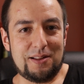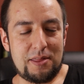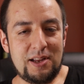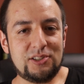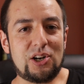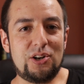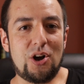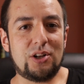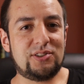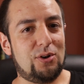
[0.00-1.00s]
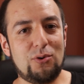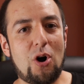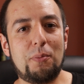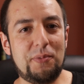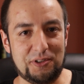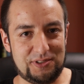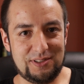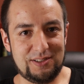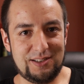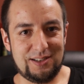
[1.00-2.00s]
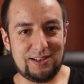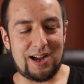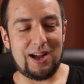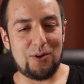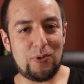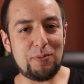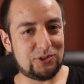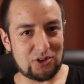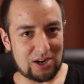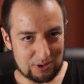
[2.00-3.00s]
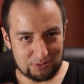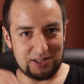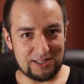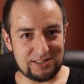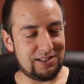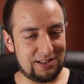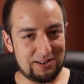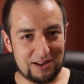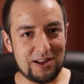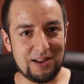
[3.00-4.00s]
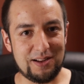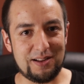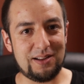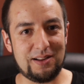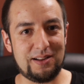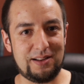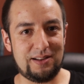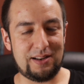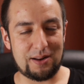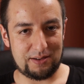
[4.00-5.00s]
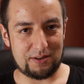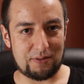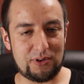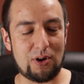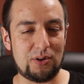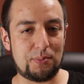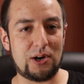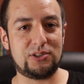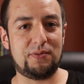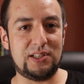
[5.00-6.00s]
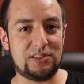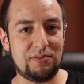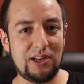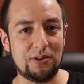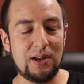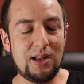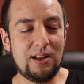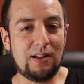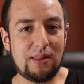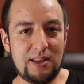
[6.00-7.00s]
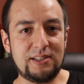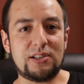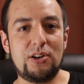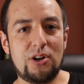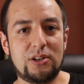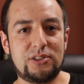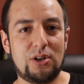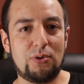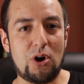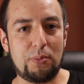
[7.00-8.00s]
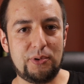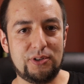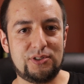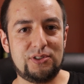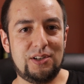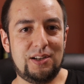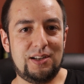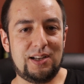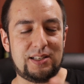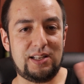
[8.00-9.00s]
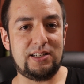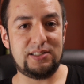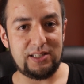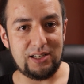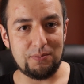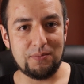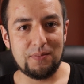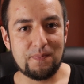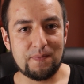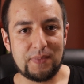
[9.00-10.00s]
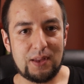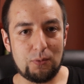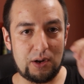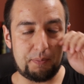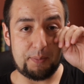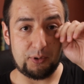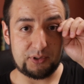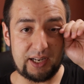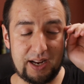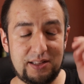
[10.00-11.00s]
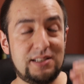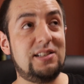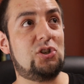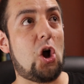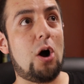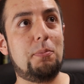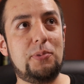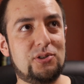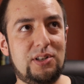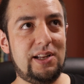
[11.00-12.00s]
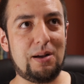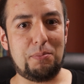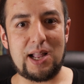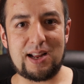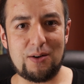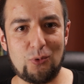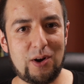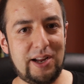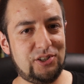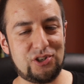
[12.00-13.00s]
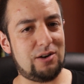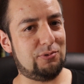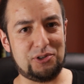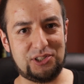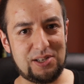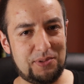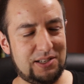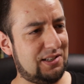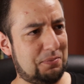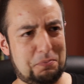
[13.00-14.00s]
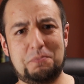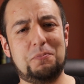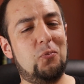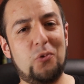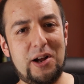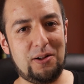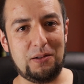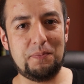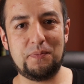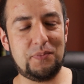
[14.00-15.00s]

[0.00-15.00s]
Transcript: things are not so obvious. And we will talk about this in a few other parts of this video. Things are not so obvious as they seem when people say, this is obviously a black and white genre or something. Well,